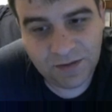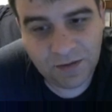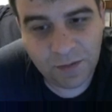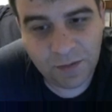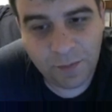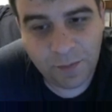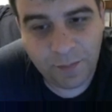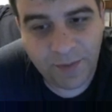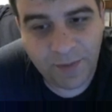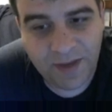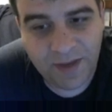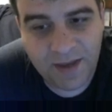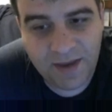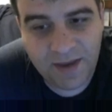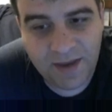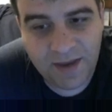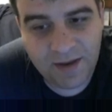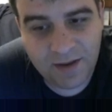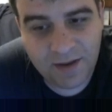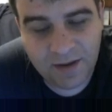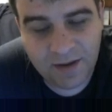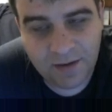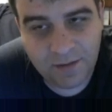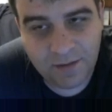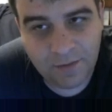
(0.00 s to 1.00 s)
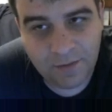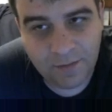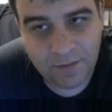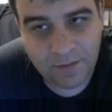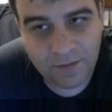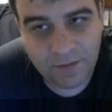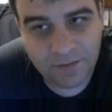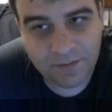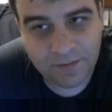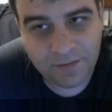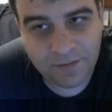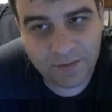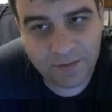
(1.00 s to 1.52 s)
The
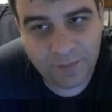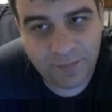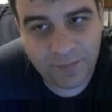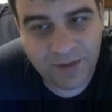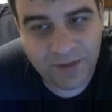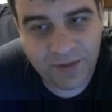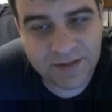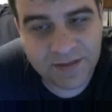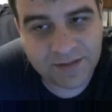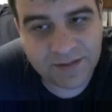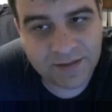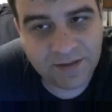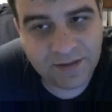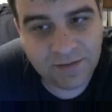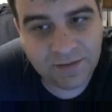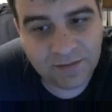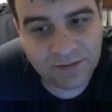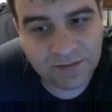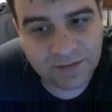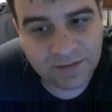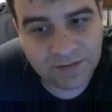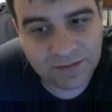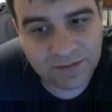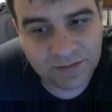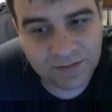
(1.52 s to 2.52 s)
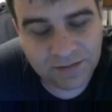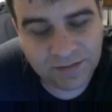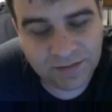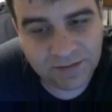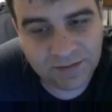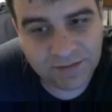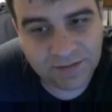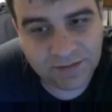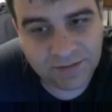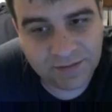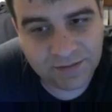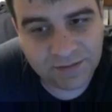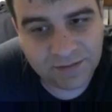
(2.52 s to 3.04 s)
B skill
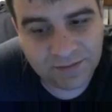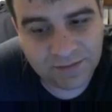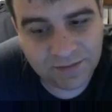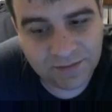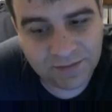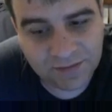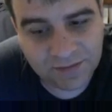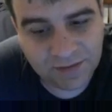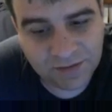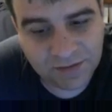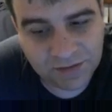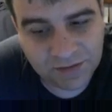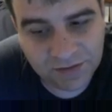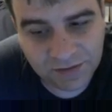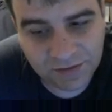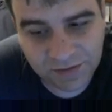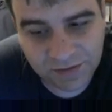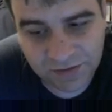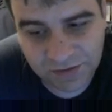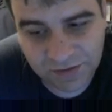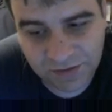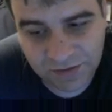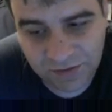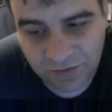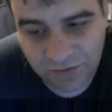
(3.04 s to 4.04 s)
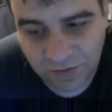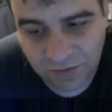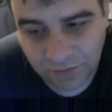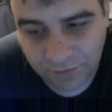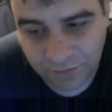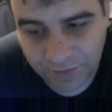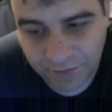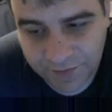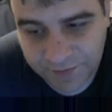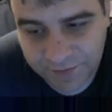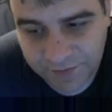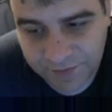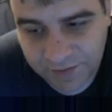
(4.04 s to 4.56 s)
is essentially just no
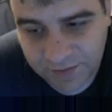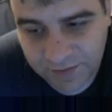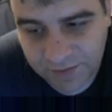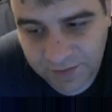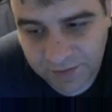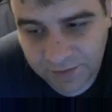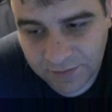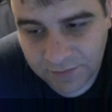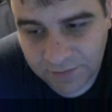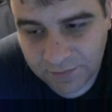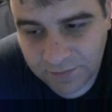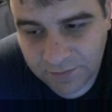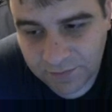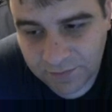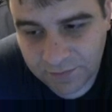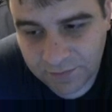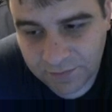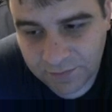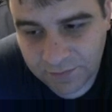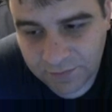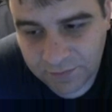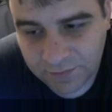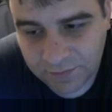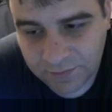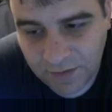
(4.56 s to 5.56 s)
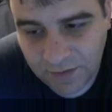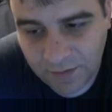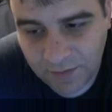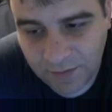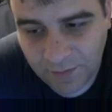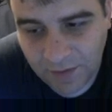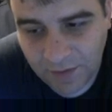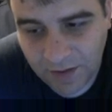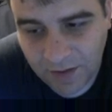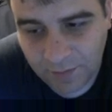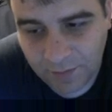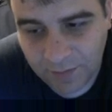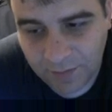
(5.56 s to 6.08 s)
run zeal, in
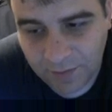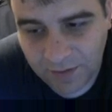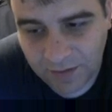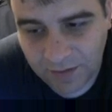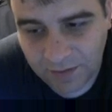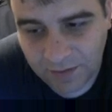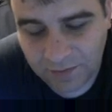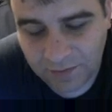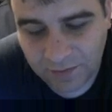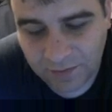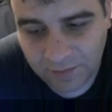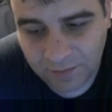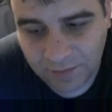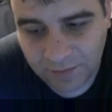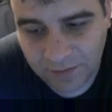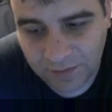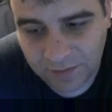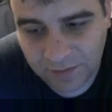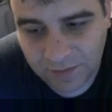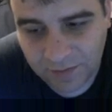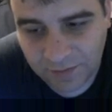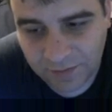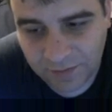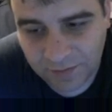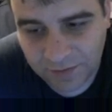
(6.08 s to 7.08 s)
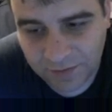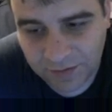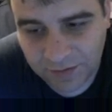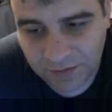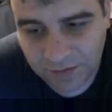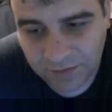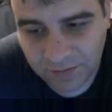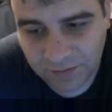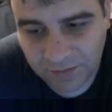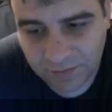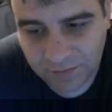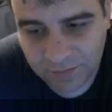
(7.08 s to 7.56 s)
my opinion. Let me double check.